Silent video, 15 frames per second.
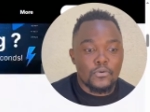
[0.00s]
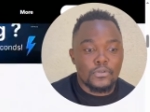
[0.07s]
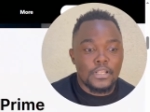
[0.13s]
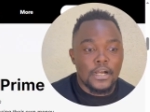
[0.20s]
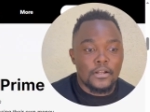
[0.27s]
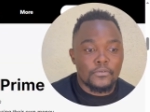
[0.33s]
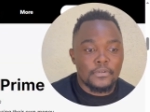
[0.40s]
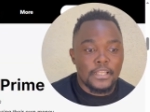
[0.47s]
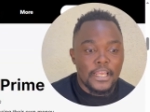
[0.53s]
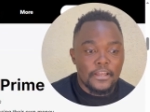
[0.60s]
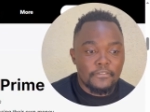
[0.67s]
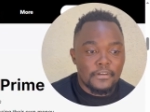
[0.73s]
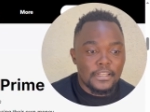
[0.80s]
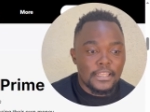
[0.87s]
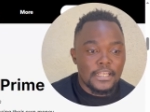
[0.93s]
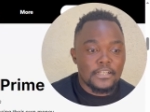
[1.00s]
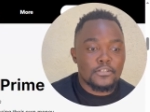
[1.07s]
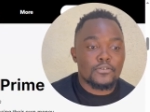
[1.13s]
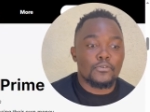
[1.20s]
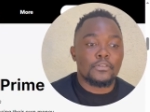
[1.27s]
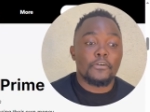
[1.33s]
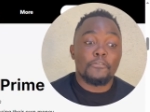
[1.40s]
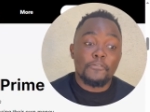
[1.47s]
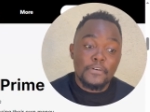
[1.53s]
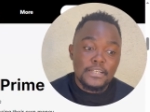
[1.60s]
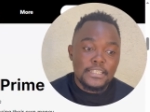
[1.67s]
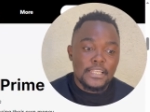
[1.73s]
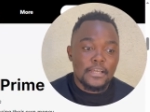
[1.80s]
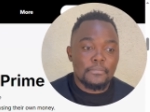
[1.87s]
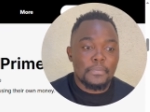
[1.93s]
go down with everything. So the
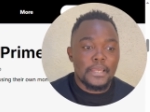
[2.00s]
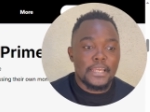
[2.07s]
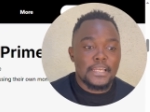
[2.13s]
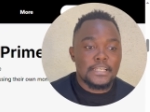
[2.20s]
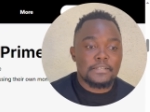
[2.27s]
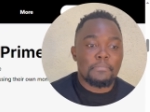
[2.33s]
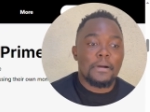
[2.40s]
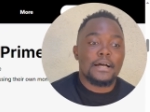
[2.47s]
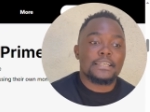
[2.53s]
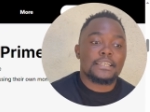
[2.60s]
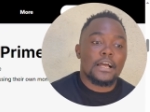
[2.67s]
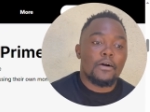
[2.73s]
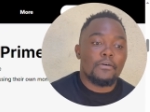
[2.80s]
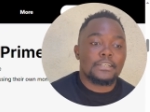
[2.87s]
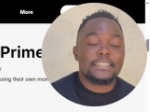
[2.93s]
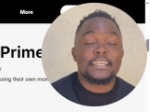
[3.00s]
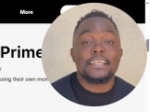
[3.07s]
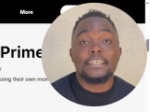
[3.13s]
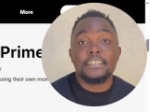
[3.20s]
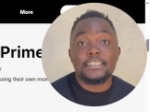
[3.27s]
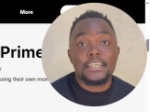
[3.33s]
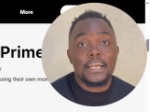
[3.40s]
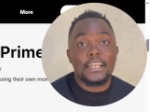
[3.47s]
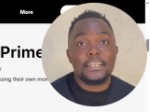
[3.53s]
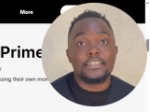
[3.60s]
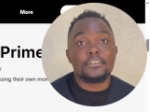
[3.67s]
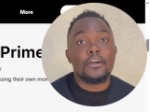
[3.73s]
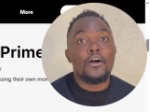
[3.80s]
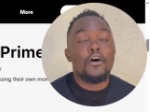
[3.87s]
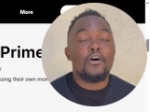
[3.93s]
first step is pass our trading
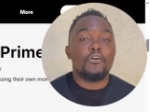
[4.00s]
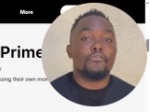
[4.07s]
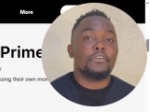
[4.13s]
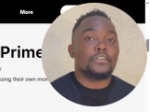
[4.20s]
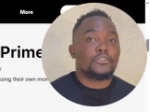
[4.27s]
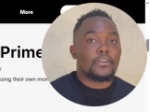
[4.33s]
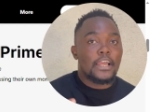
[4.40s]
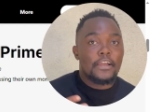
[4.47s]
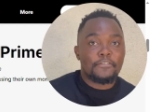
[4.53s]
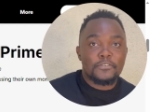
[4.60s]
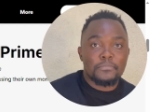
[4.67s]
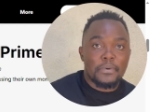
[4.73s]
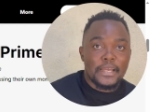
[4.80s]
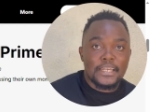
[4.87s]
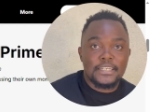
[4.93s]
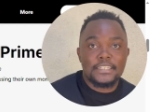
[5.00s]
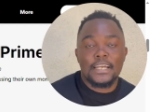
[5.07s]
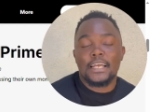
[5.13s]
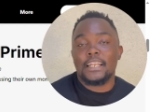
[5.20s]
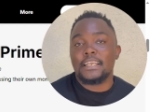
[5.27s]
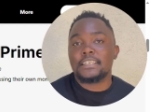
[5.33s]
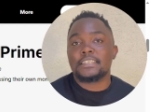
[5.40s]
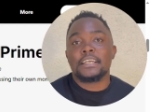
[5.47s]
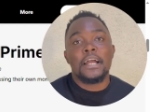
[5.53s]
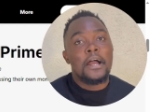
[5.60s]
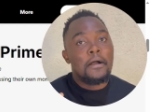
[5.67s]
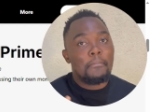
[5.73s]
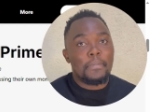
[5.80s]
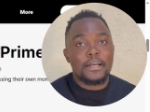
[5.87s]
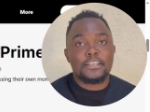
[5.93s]
challenge, of which you have to buy a challenge,
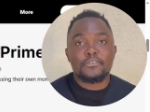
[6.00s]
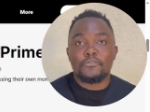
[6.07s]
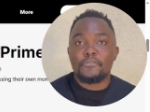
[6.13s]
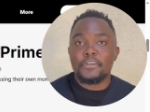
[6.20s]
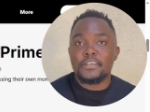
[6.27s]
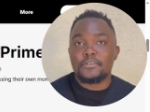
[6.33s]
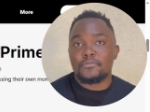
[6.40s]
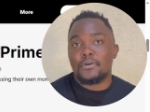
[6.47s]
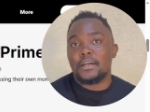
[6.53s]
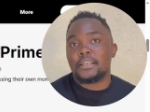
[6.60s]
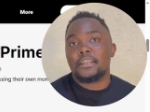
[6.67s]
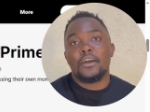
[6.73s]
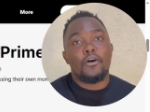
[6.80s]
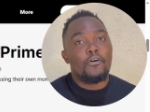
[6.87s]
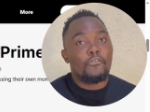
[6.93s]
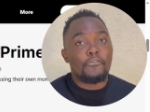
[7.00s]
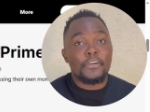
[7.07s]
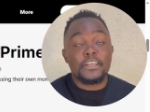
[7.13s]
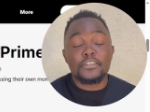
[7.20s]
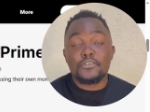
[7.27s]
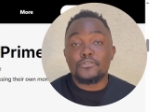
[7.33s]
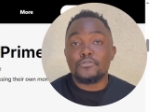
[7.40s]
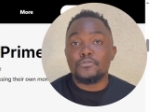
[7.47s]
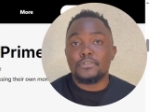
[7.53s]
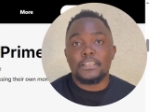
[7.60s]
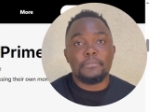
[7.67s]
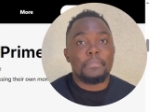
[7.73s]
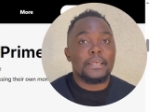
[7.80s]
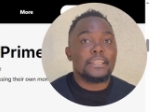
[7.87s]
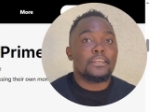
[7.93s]
pass your phase 1 or phase 2
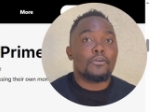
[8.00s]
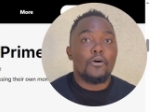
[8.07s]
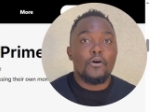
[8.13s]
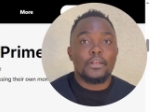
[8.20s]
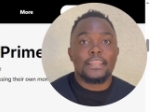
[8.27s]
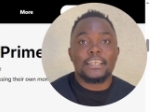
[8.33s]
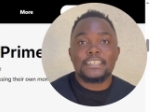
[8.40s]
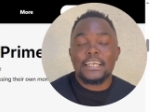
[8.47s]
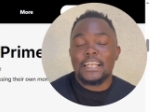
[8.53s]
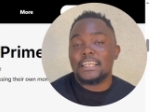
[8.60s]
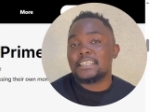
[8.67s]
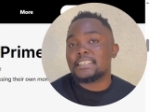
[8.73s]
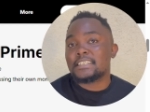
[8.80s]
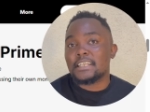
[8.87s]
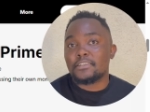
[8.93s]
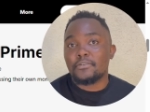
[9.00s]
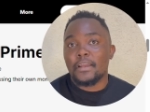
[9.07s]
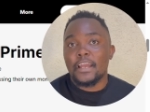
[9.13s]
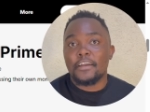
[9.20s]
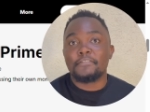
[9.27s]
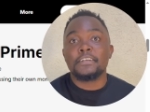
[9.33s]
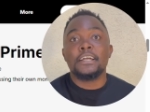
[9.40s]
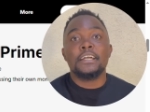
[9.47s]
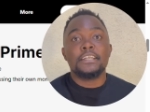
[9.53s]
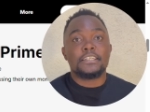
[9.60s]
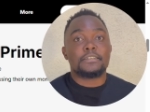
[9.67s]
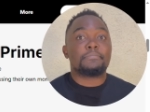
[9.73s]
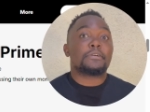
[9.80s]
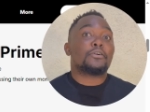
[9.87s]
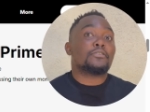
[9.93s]
depending on the challenge that you have,
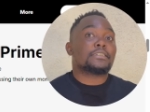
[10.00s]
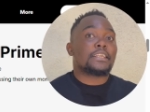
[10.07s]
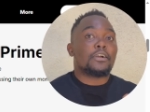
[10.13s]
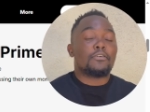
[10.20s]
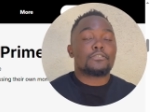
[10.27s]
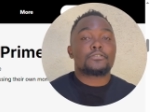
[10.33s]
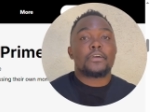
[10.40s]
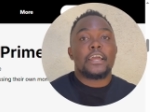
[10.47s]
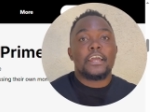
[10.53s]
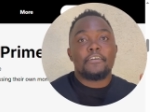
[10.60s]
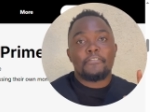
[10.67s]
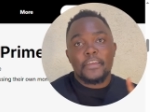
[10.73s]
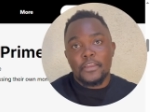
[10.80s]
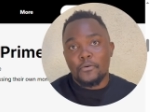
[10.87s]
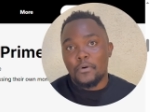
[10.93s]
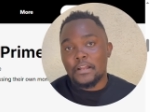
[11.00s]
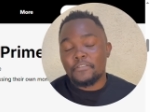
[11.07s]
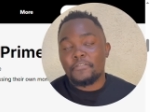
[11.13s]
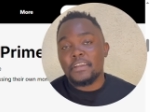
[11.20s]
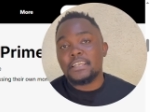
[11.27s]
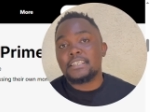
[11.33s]
just because they also have a 1